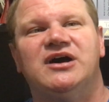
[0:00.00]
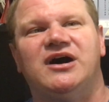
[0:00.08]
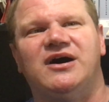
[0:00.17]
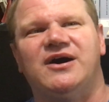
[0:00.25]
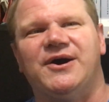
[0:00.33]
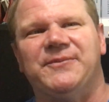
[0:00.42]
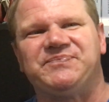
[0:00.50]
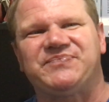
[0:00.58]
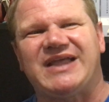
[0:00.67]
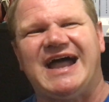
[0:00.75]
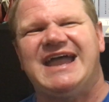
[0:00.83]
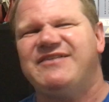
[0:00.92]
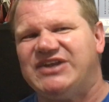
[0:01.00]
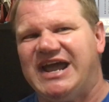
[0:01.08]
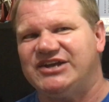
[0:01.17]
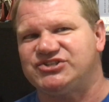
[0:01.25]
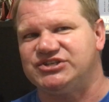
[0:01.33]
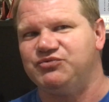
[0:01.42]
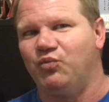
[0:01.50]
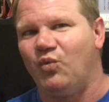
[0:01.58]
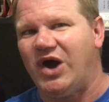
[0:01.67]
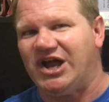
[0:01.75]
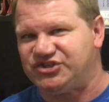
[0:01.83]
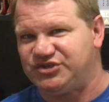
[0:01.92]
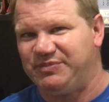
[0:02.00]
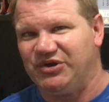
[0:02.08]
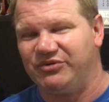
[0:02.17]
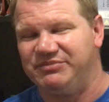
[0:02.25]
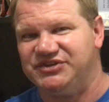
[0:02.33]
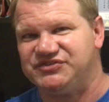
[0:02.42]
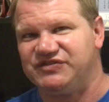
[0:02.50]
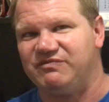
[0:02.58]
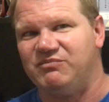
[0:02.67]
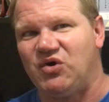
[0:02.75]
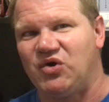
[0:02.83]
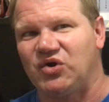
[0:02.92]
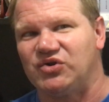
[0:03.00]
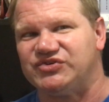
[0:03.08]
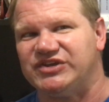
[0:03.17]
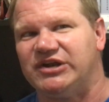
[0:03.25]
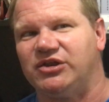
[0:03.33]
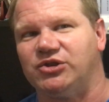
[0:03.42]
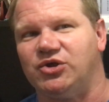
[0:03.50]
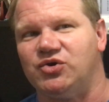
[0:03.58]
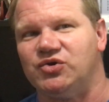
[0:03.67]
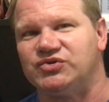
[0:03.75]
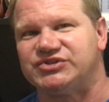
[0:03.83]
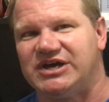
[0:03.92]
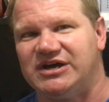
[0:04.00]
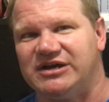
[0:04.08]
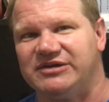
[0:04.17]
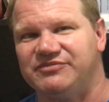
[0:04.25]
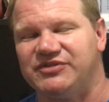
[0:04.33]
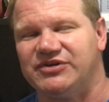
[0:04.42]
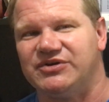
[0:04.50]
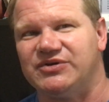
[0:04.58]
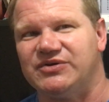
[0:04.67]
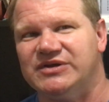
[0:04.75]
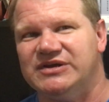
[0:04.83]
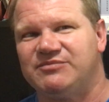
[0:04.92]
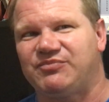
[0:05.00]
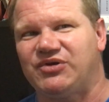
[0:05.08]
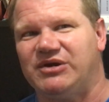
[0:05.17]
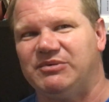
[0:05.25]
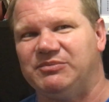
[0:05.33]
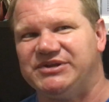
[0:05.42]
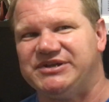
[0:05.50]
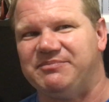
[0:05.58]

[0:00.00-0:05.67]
Um, I haven't actually watched Pyramids of Mars in a long time, though probably